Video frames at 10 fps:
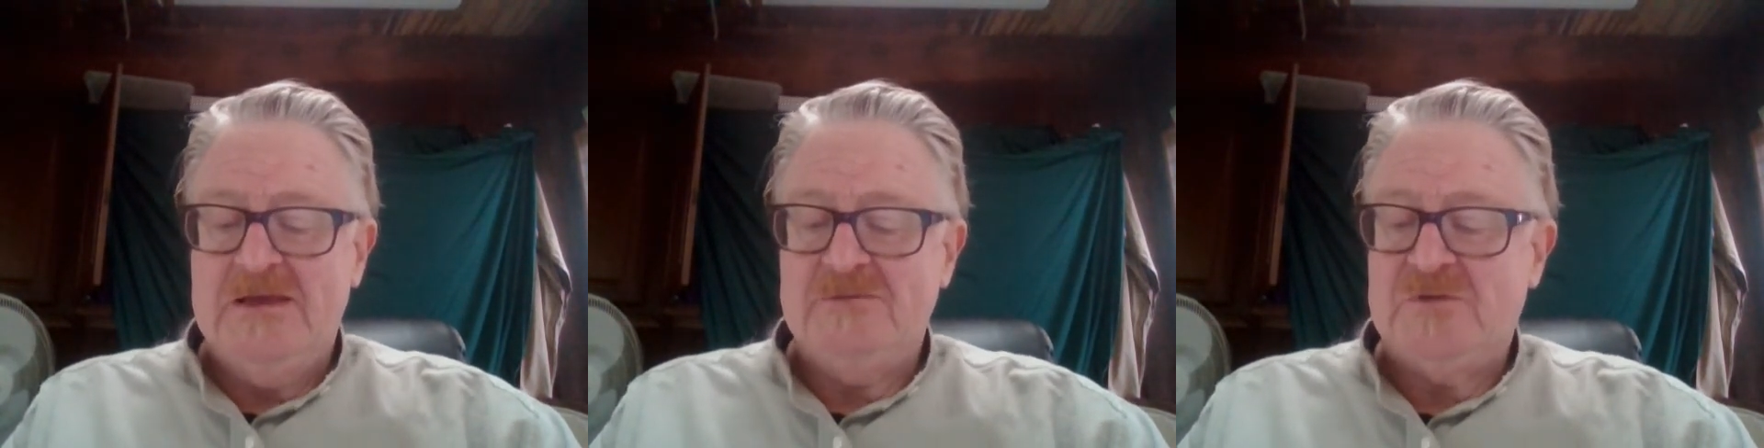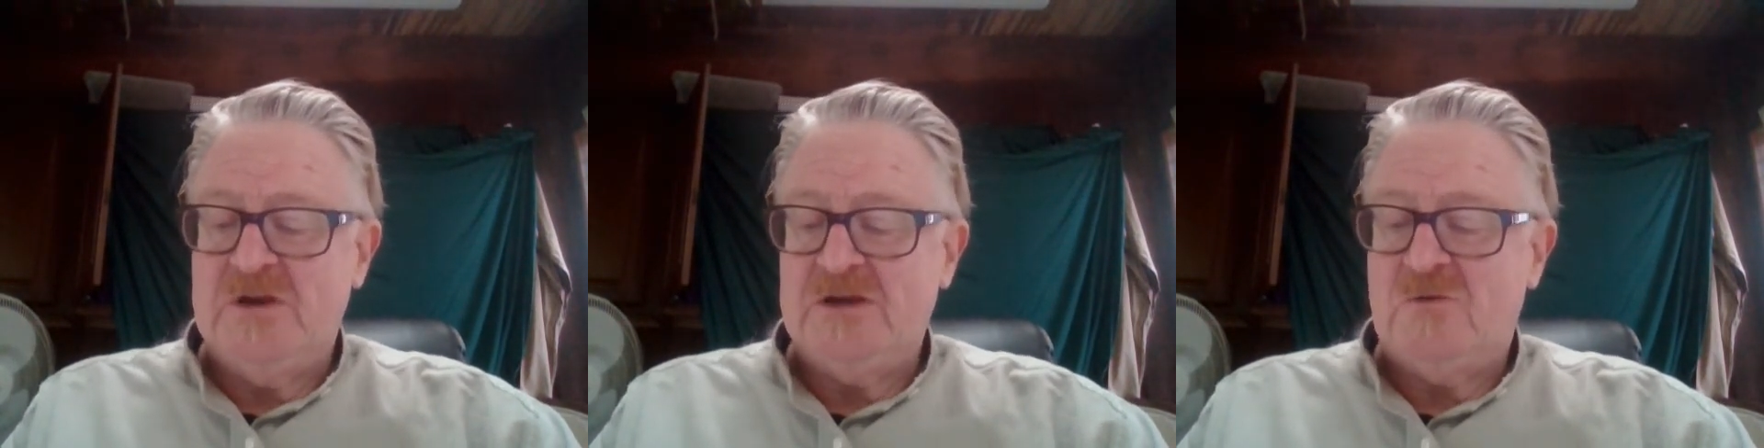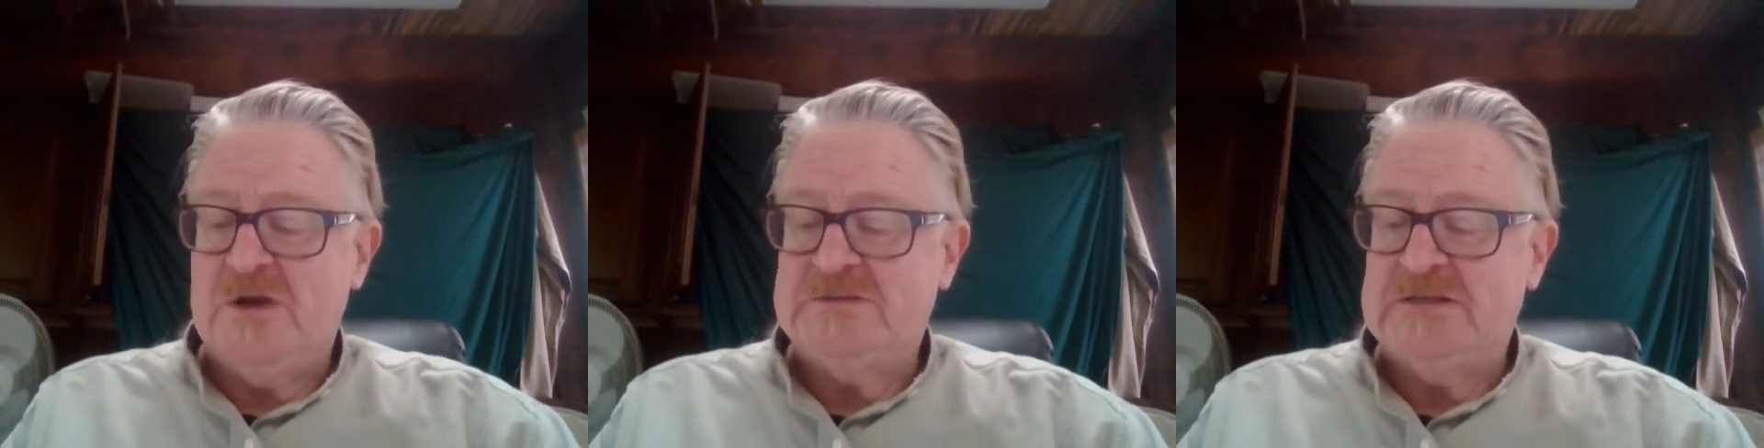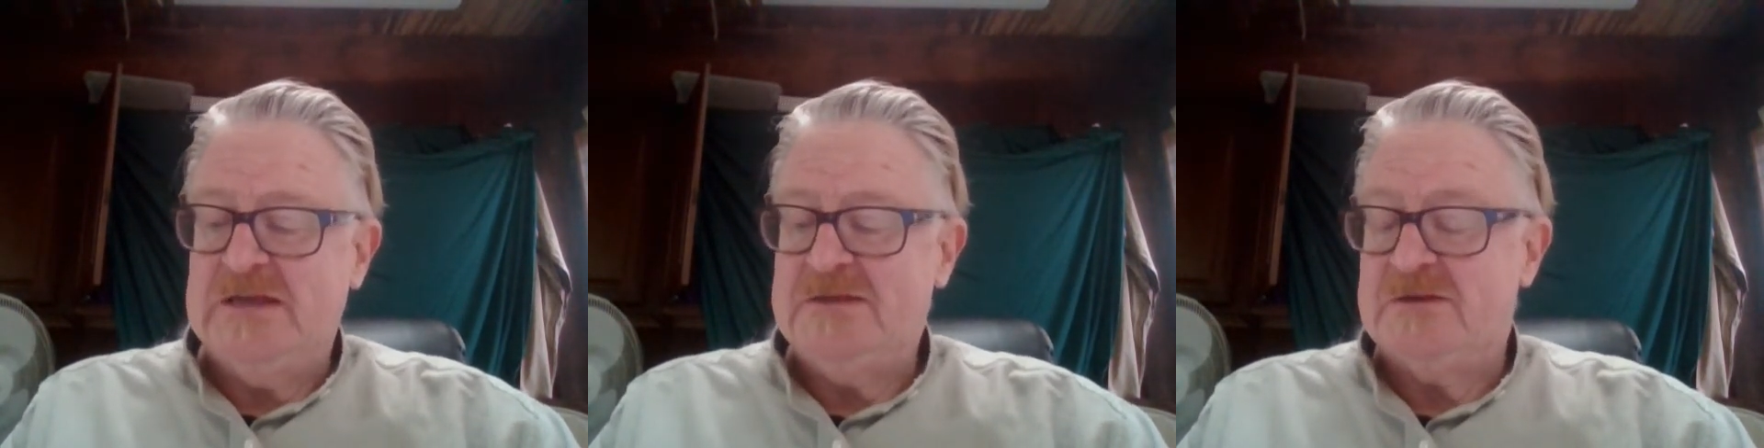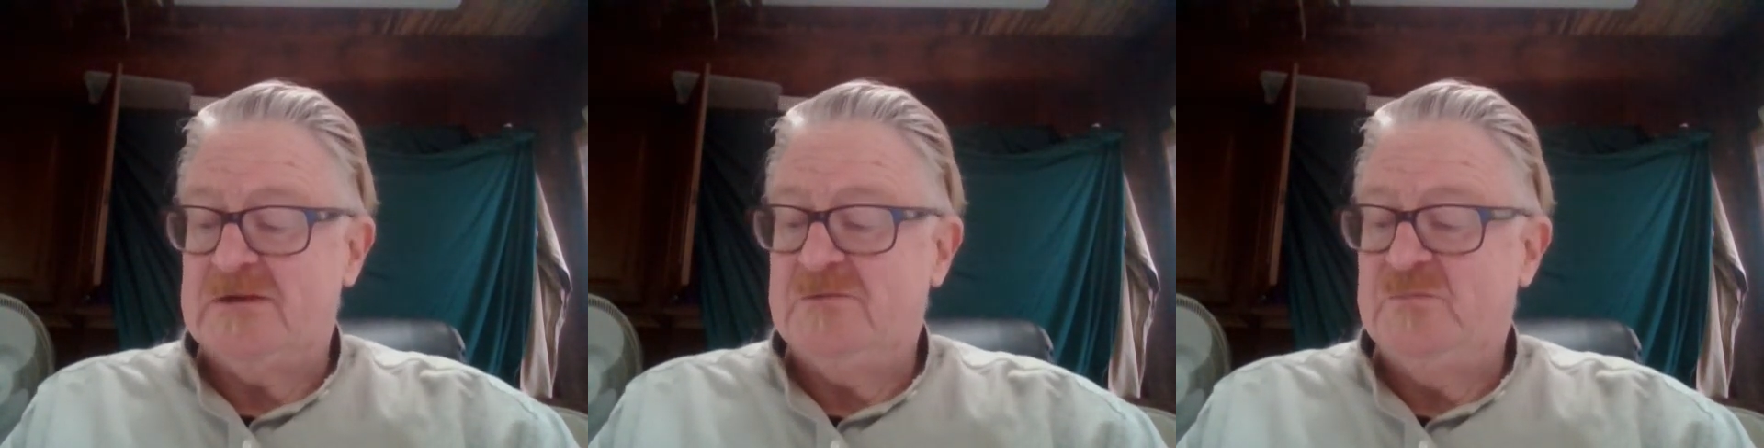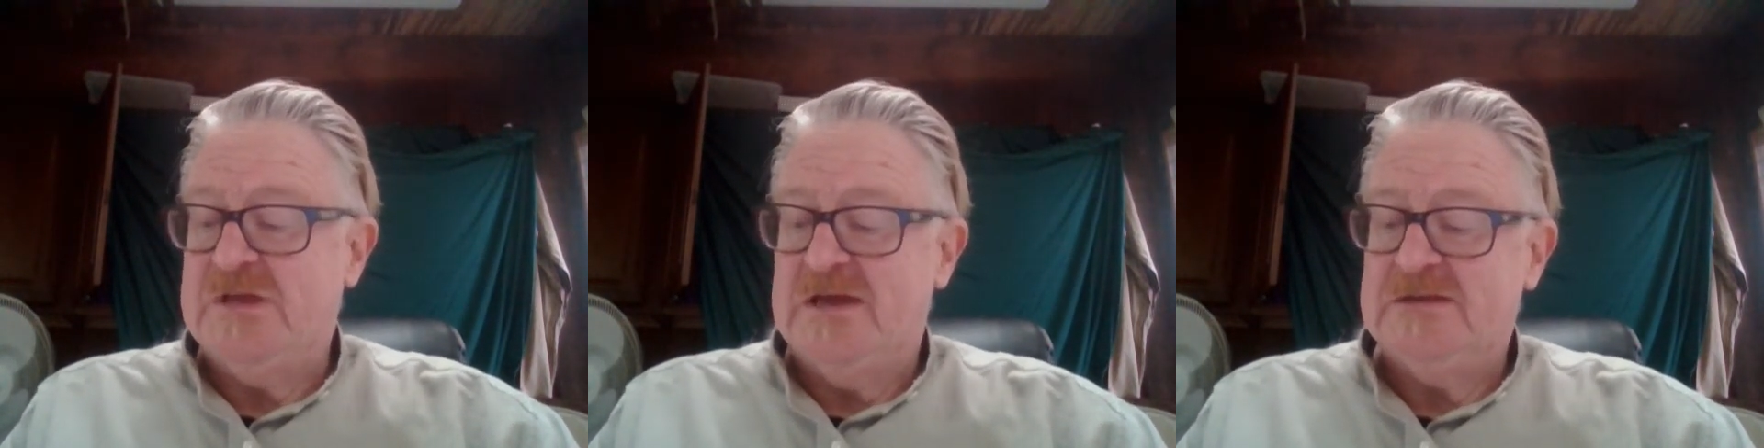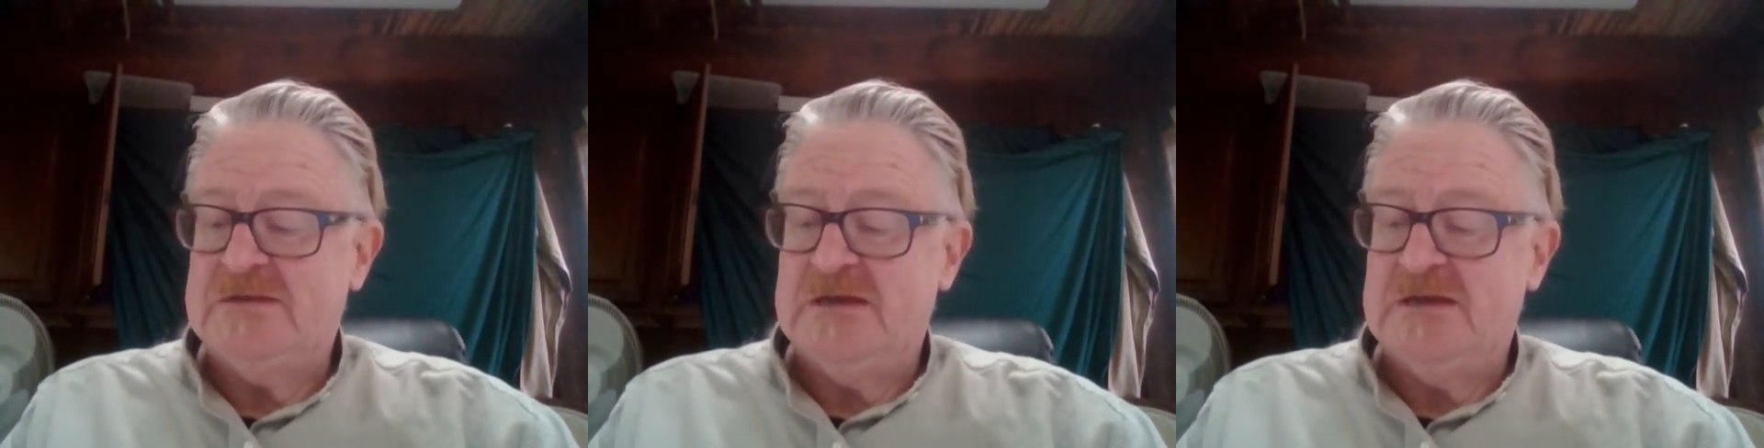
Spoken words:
And if they're not quite together yet,